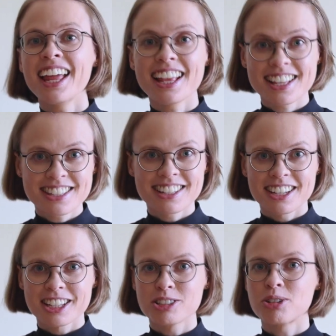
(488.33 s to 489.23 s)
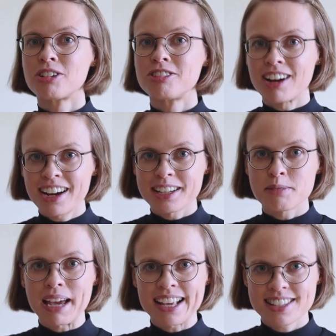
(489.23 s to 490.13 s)
"Isn't it
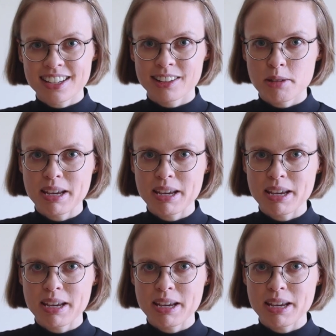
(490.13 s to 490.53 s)
alright" basically